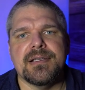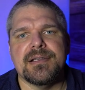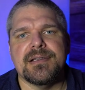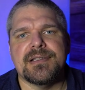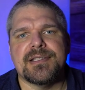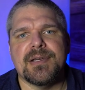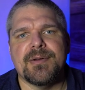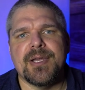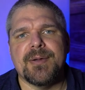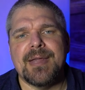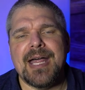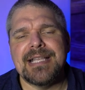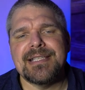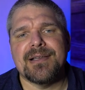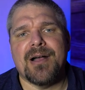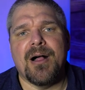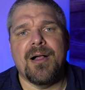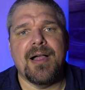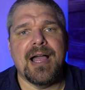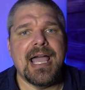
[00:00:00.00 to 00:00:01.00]
So anyway, that's
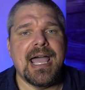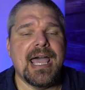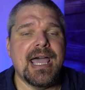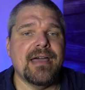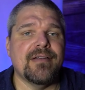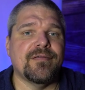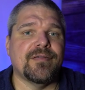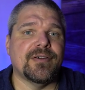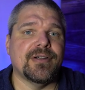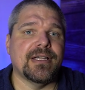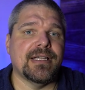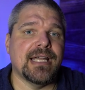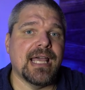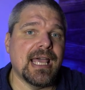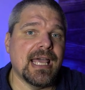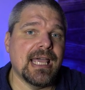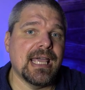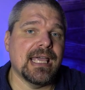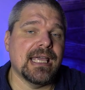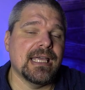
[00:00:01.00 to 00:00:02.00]
all I had for
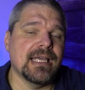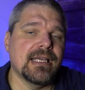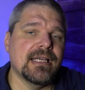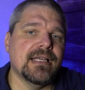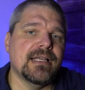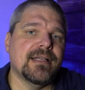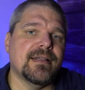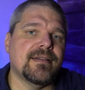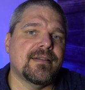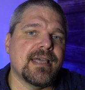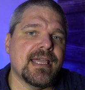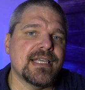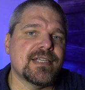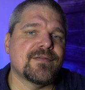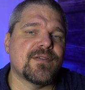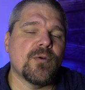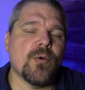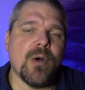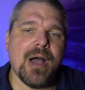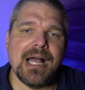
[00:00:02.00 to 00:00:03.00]
today. Thanks
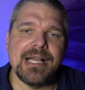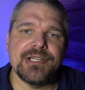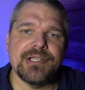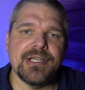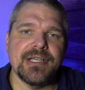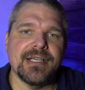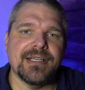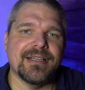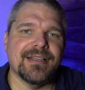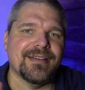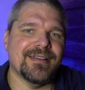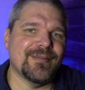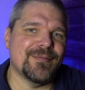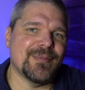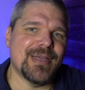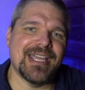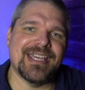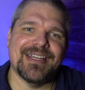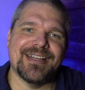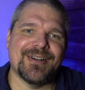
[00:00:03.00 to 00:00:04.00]
for watching.
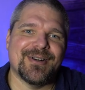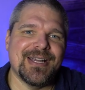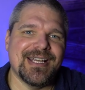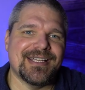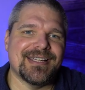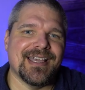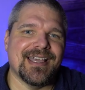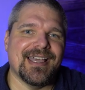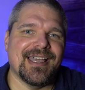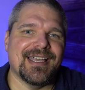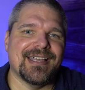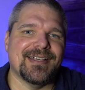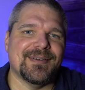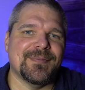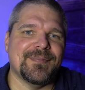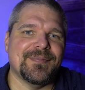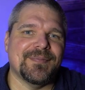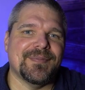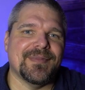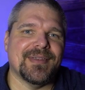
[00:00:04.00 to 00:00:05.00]
Make it a great day
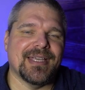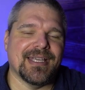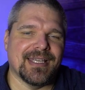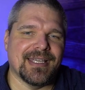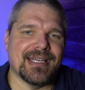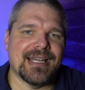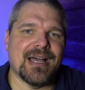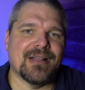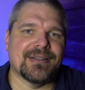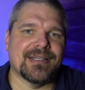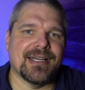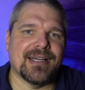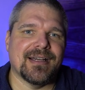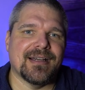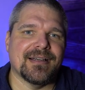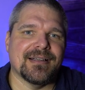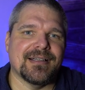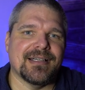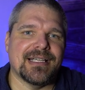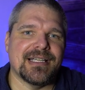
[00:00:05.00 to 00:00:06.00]
and get out
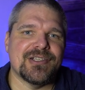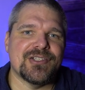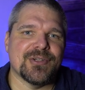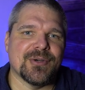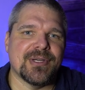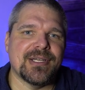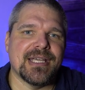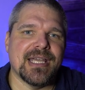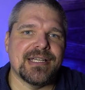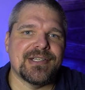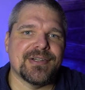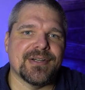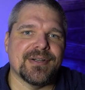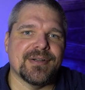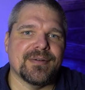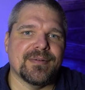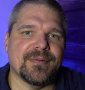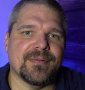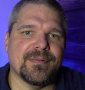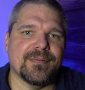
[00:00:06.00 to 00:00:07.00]
there and enjoy
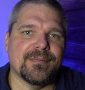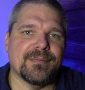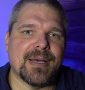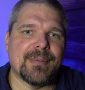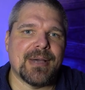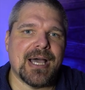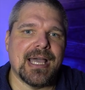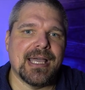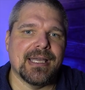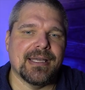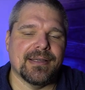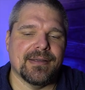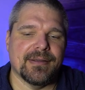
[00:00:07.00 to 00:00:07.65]
nature. Bye-bye.